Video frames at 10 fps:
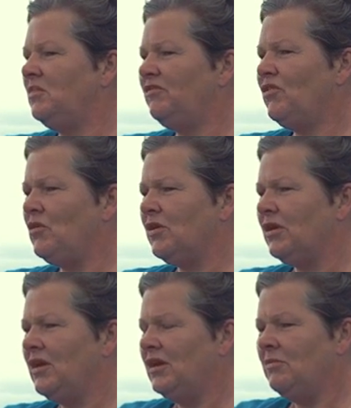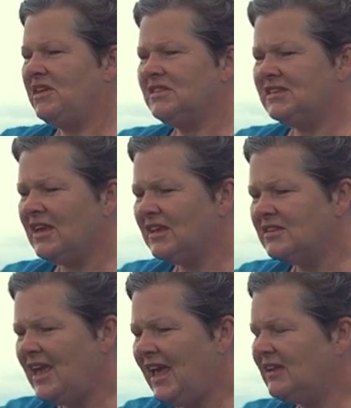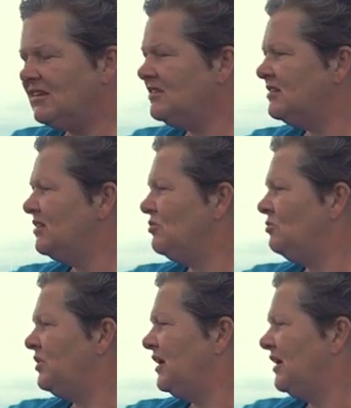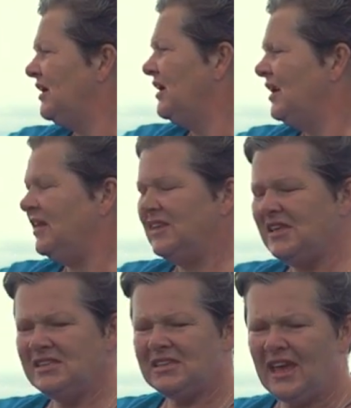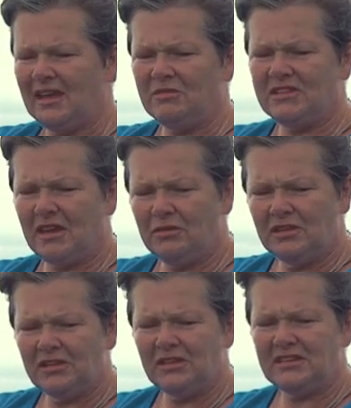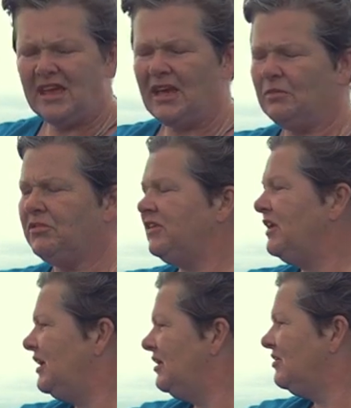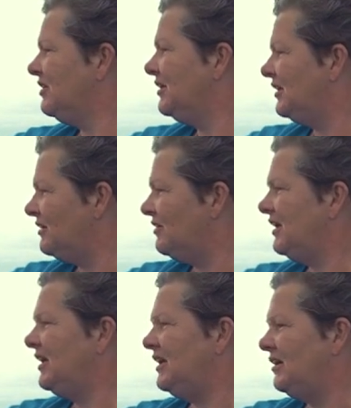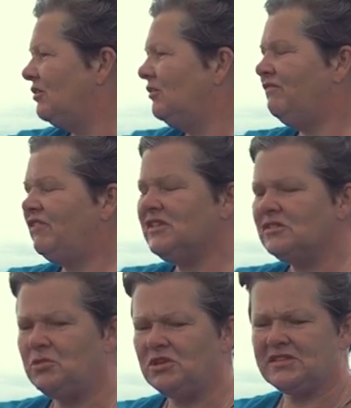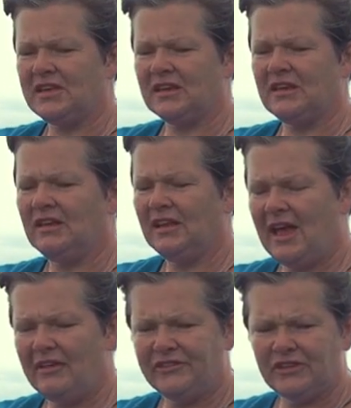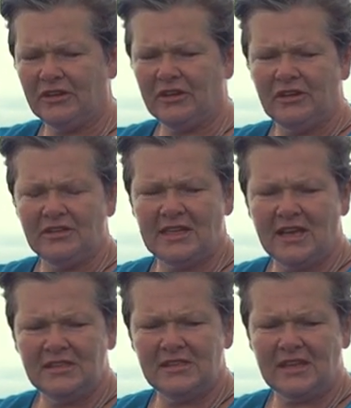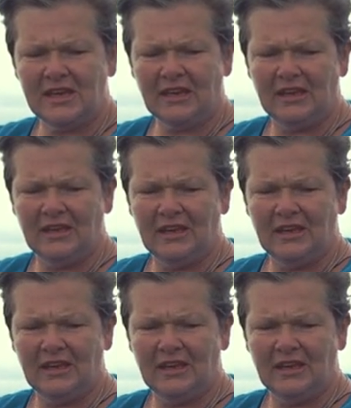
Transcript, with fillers: before, but he stuck his head into the opening. And this time, down in the depth, he could clearly hear fiddle music, laughter, dancing.